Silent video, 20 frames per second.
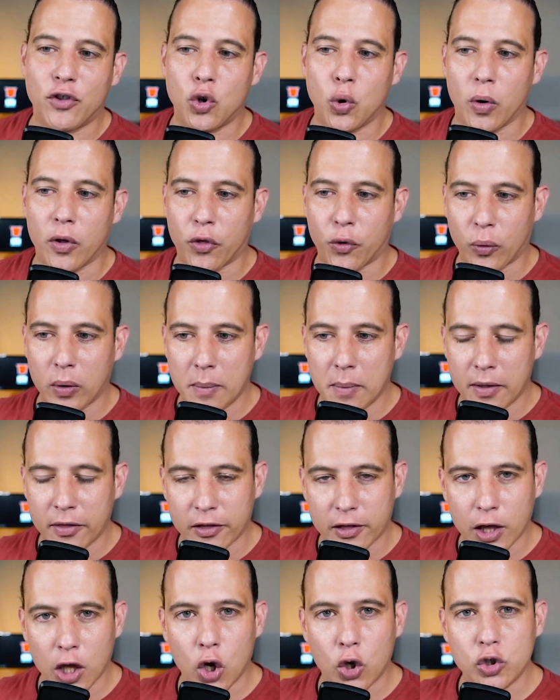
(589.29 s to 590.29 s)
to a
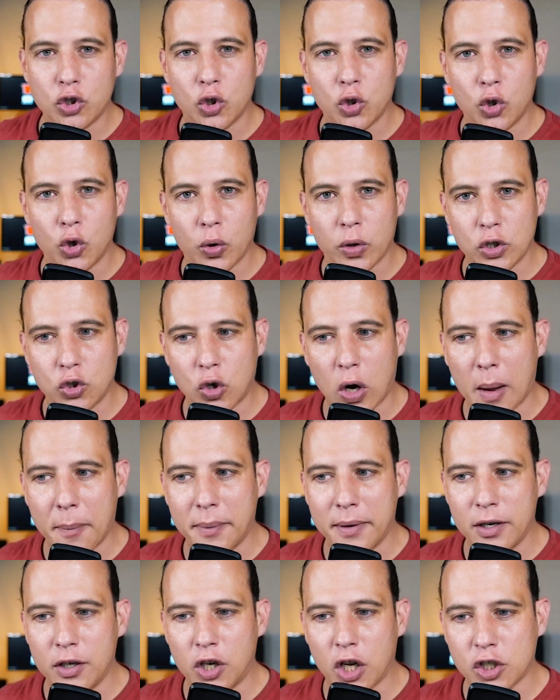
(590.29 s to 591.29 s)
3-month low due to a drop
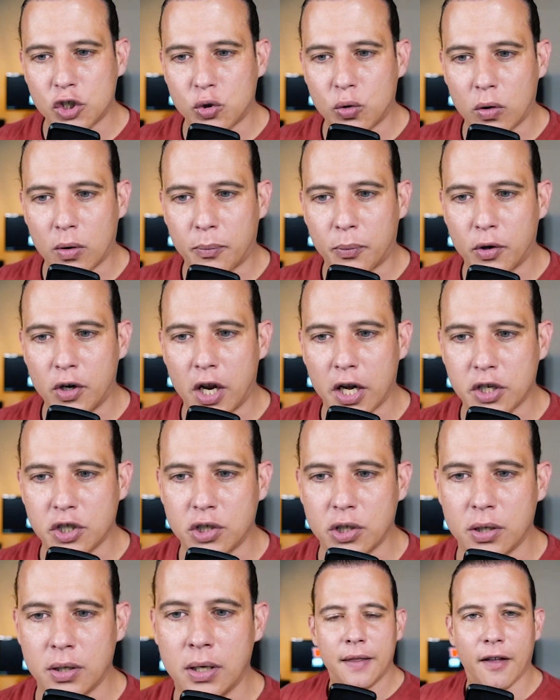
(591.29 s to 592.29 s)
in industrial
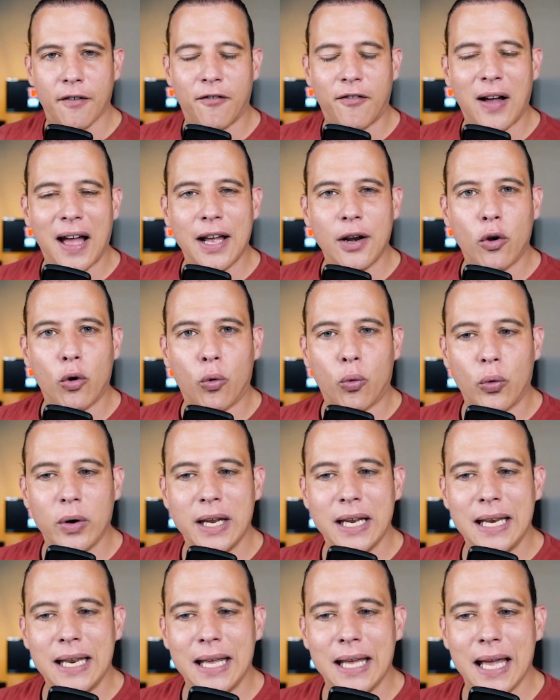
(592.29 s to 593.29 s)
production. The final
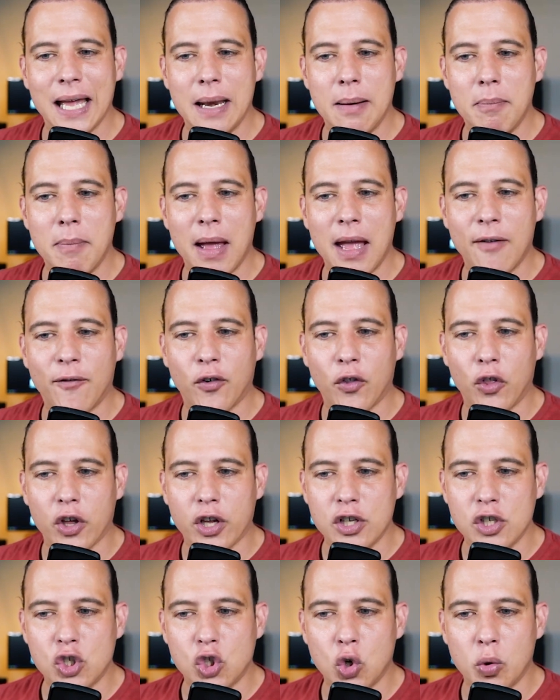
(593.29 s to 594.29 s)
reading in May for the
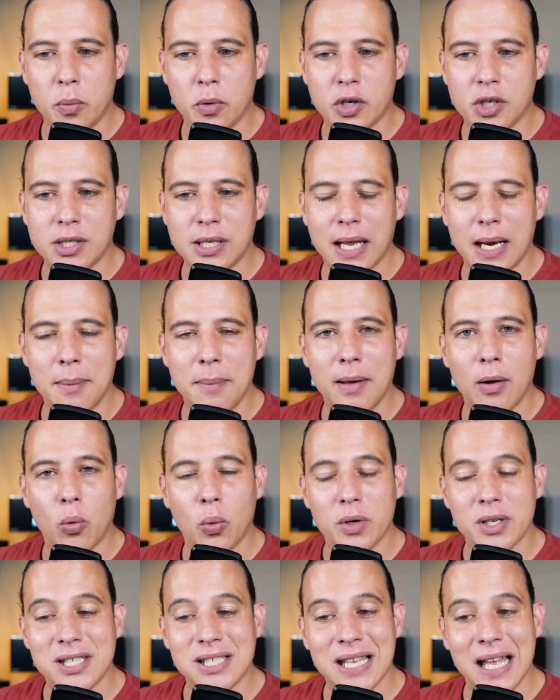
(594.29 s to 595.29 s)
consumer sentiment
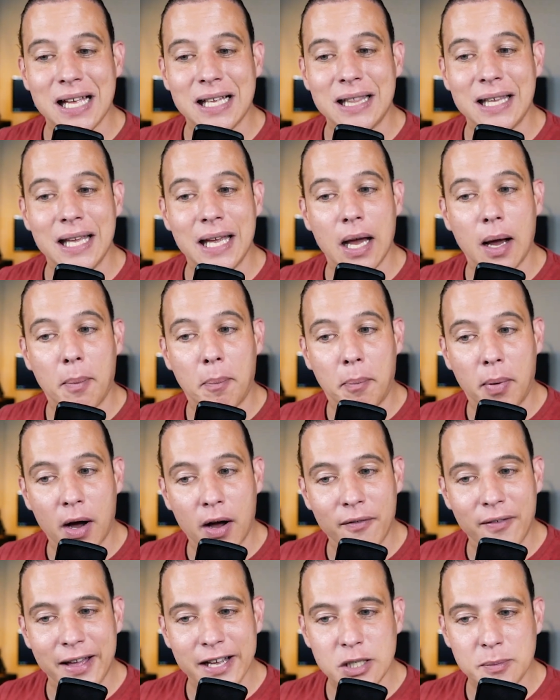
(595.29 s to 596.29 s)
was slightly
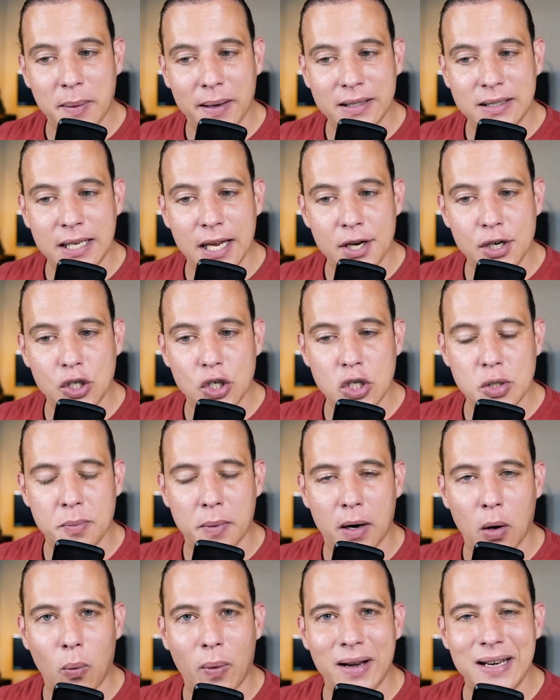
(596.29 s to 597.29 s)
above expectations, but
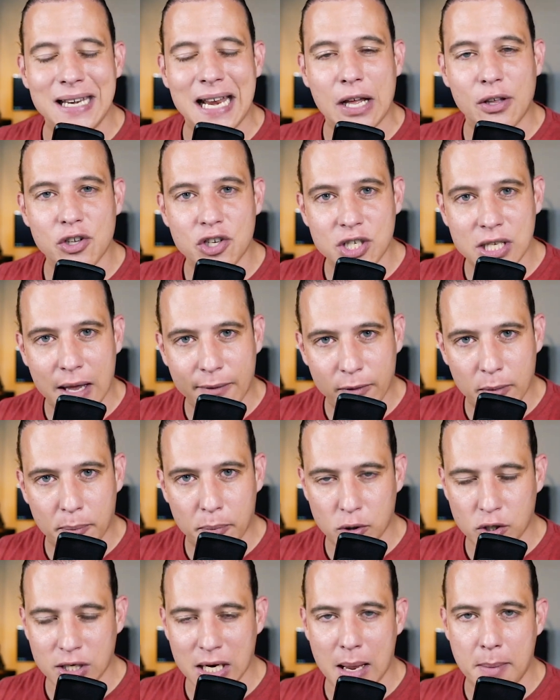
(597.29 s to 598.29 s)
it went down
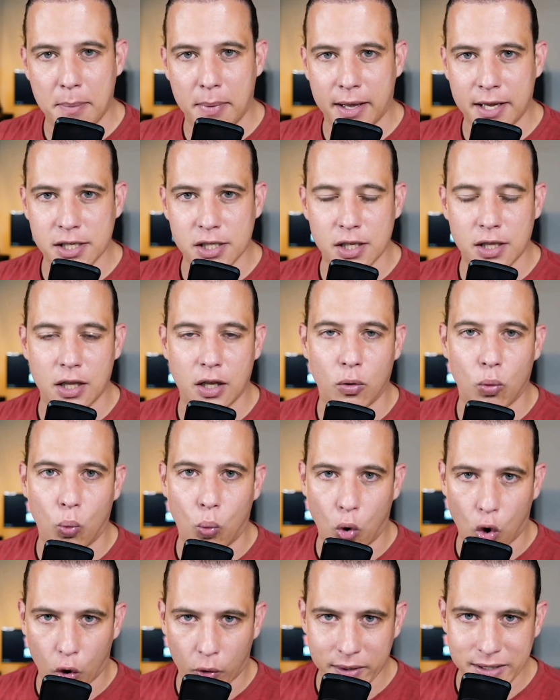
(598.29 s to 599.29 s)
7% because of the
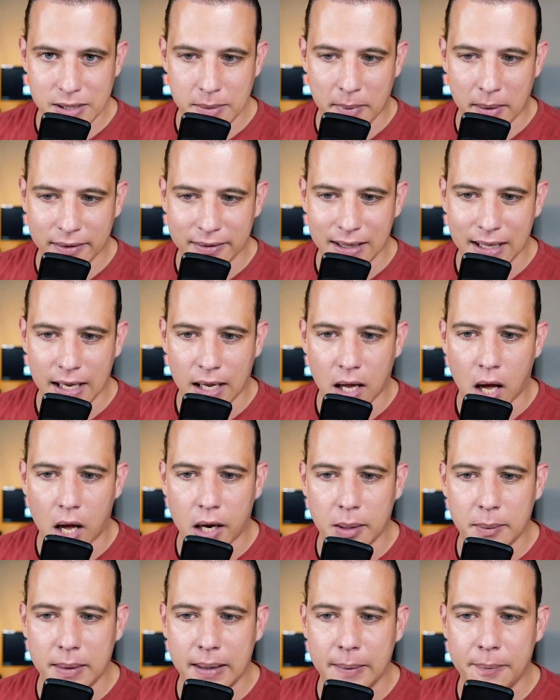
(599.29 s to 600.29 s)
worries about the
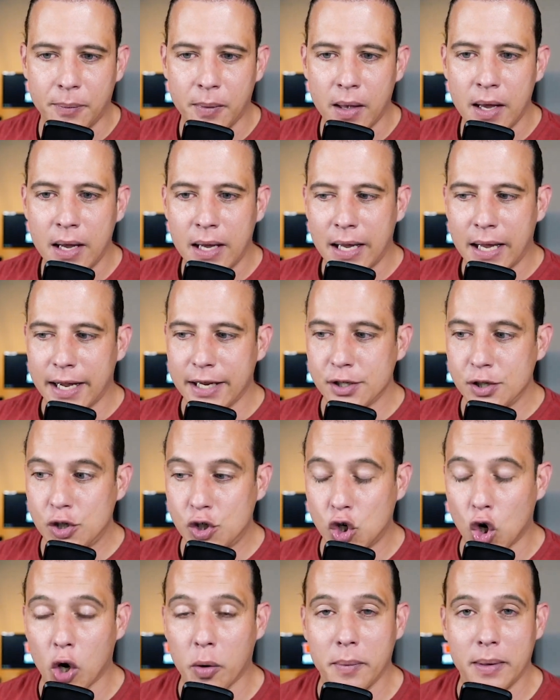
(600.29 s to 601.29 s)
economy. And
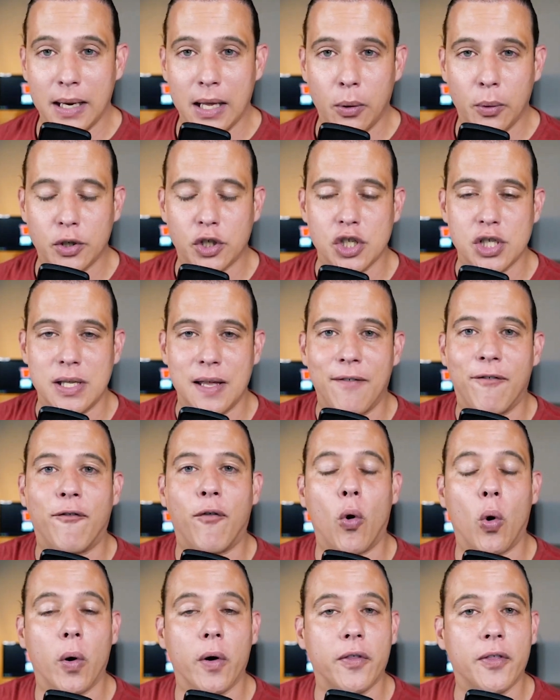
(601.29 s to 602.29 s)
Germany, which is the
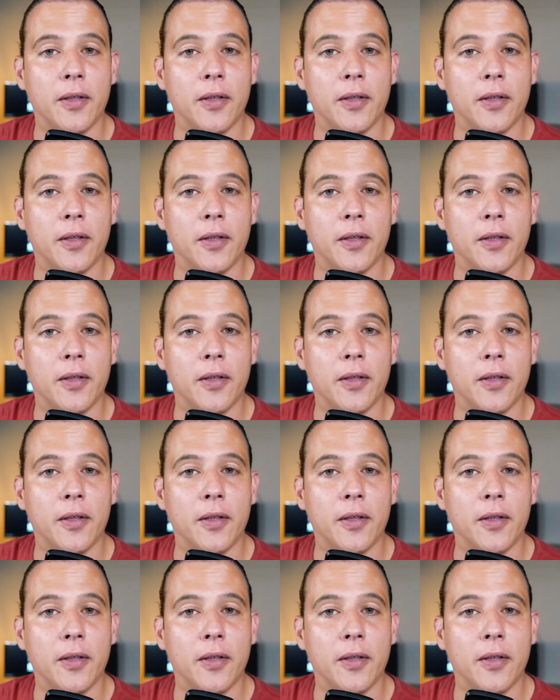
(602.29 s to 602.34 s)
4th